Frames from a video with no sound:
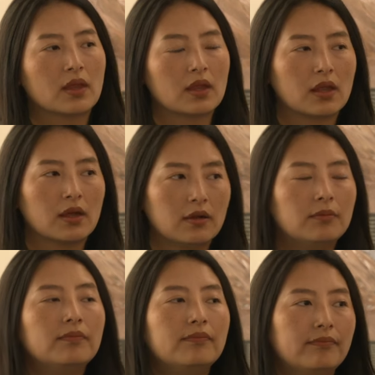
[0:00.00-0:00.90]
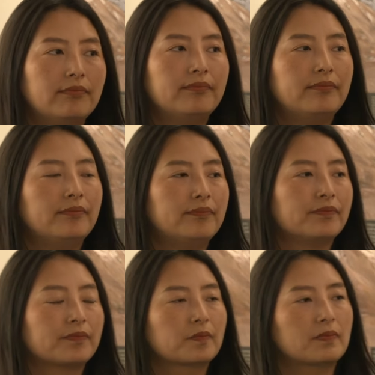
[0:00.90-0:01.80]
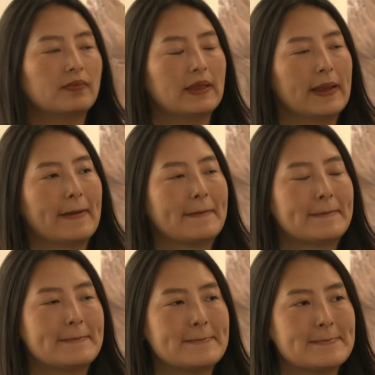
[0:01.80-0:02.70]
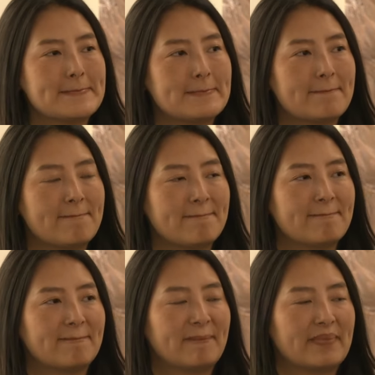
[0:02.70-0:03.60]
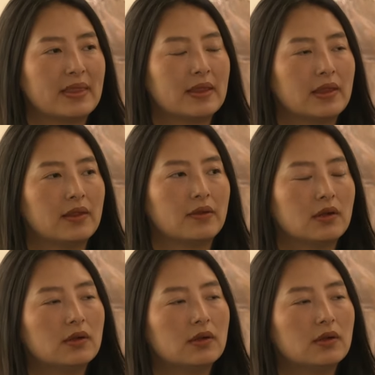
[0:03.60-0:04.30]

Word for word: uh, state, uh, where they are um, all over the